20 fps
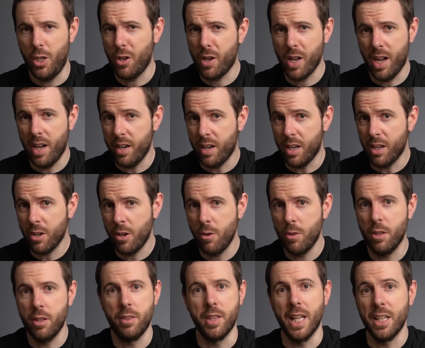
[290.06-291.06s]
you can't argue
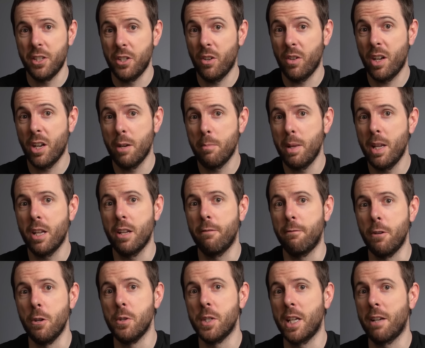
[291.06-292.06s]
that that's not going to be
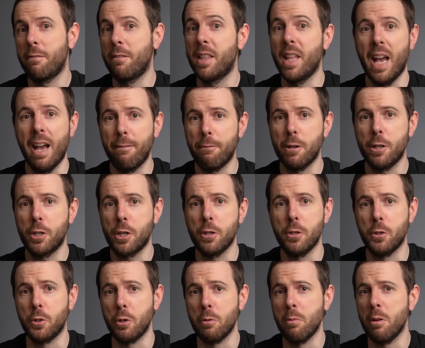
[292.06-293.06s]
confusing for the average
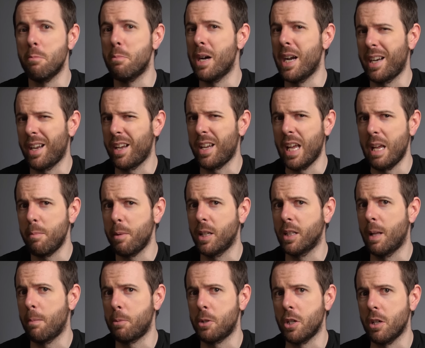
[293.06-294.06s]
consumer buying a gaming
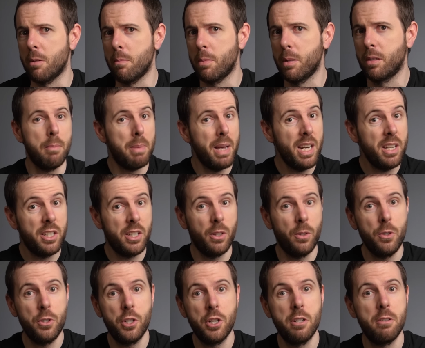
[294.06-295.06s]
laptop. A better
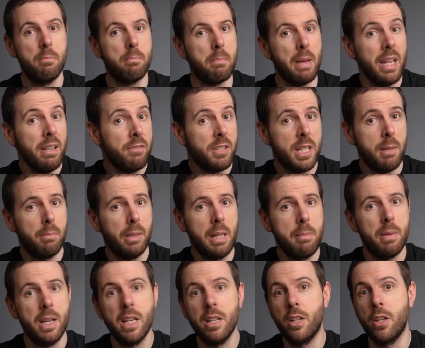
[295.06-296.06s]
solution may have simply
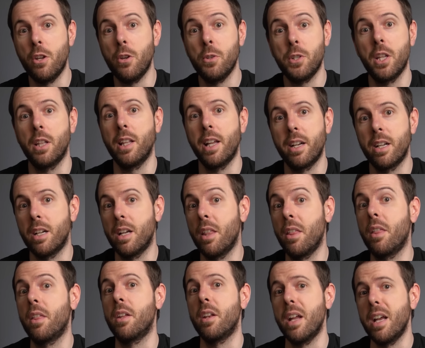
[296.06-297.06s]
been to use a letter other
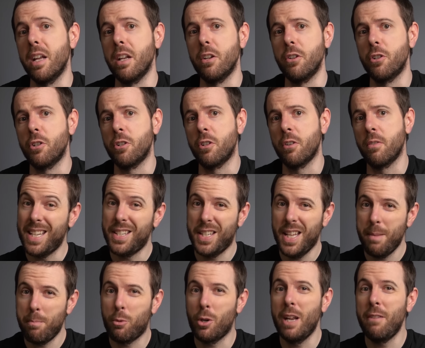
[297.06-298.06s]
than H, as
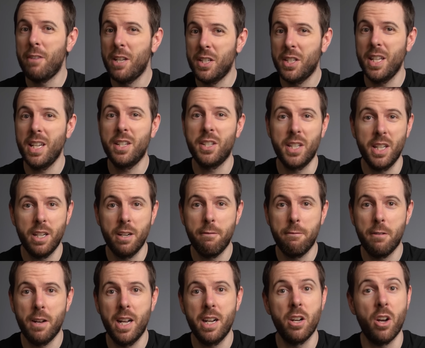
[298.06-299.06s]
that previously signified
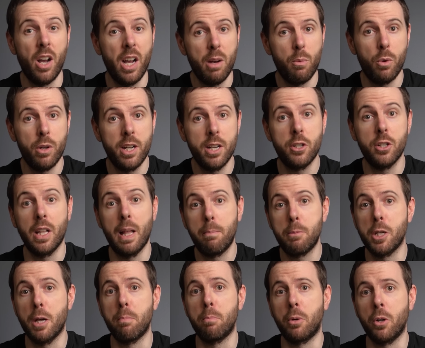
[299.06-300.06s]
simplified higher wattage
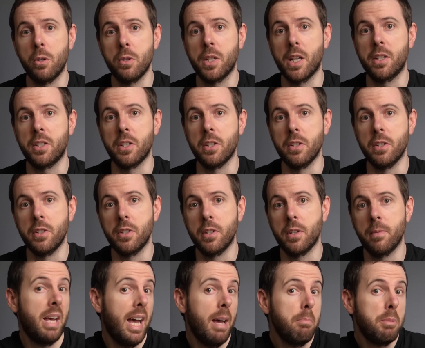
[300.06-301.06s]
laptop processors.
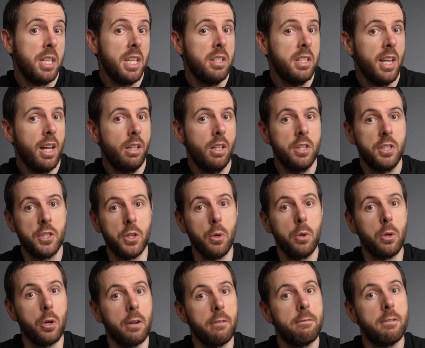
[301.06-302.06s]
Perhaps Intel is so
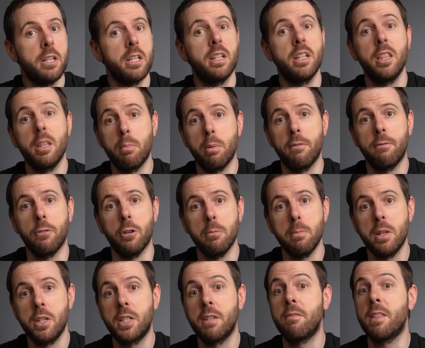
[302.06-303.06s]
confident in the
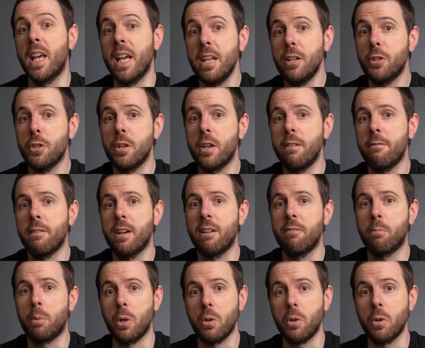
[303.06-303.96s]
performance of the H35